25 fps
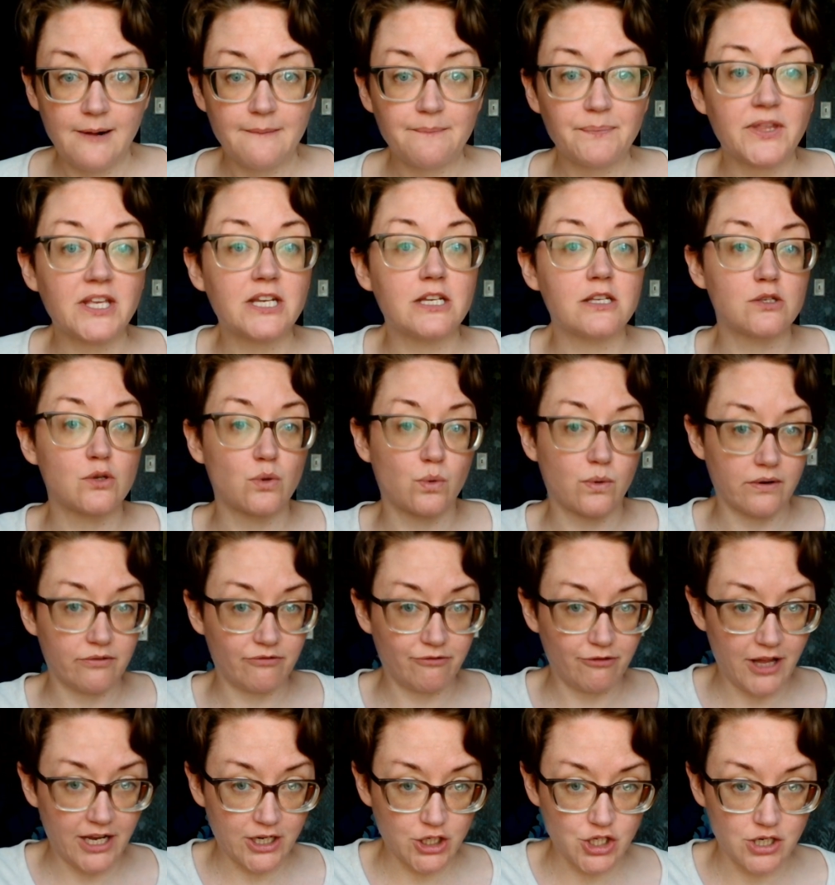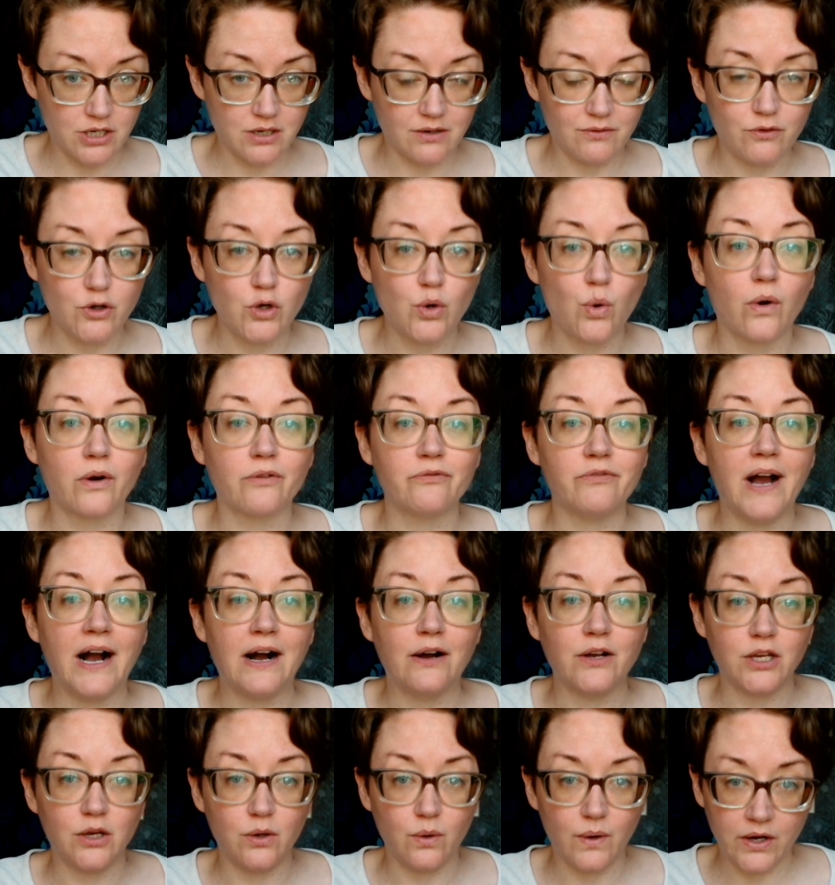that is a reflection of your
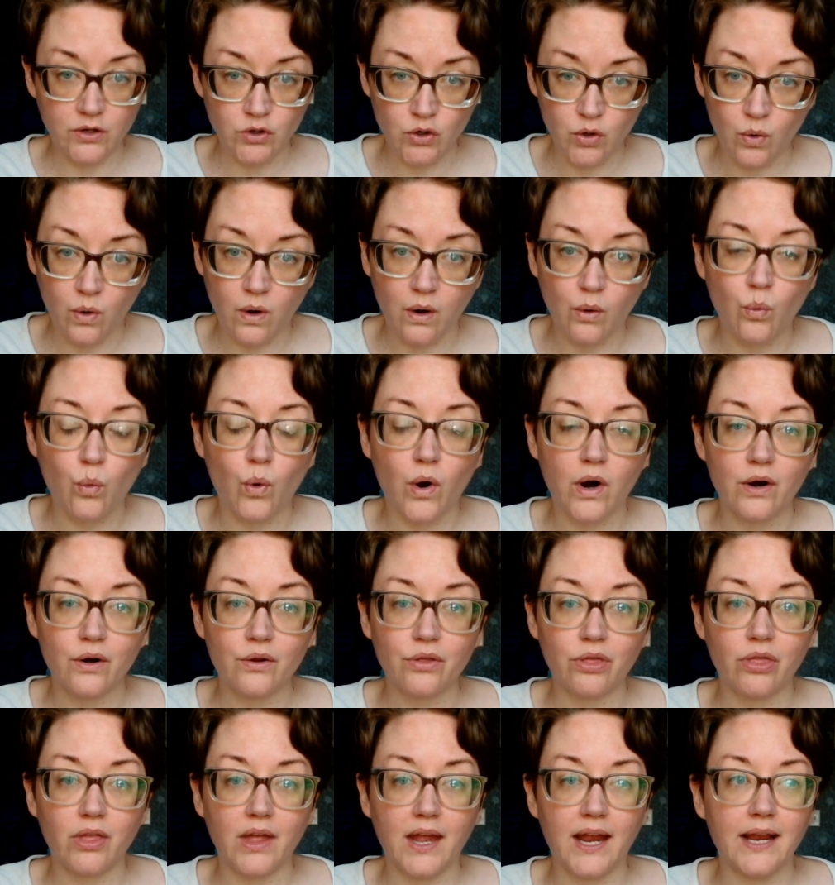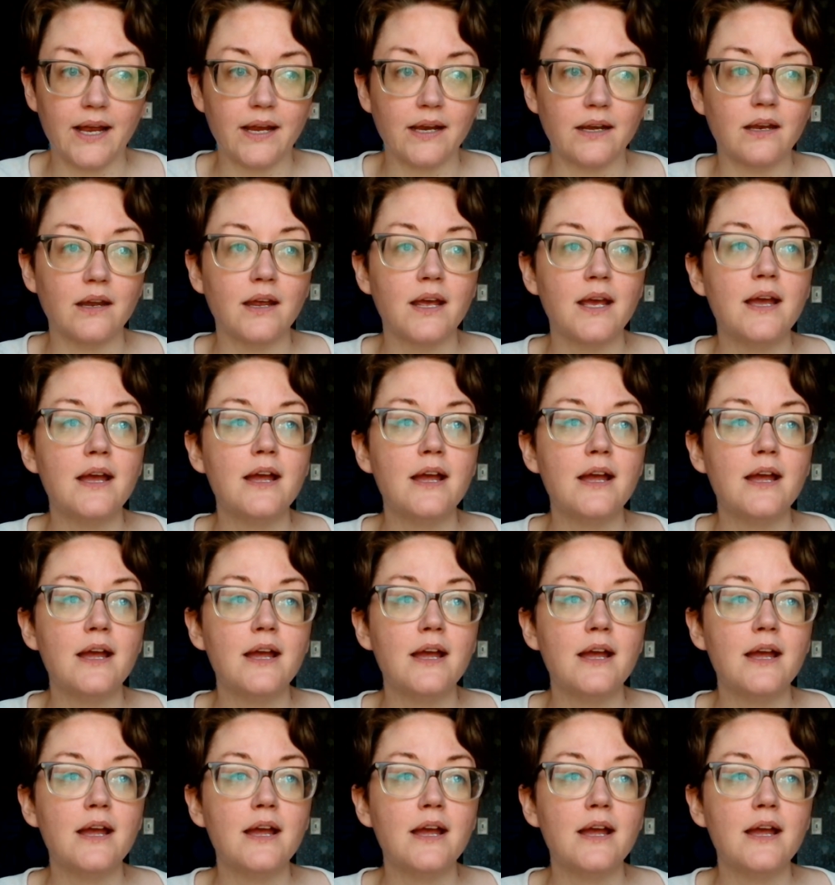value and your worth and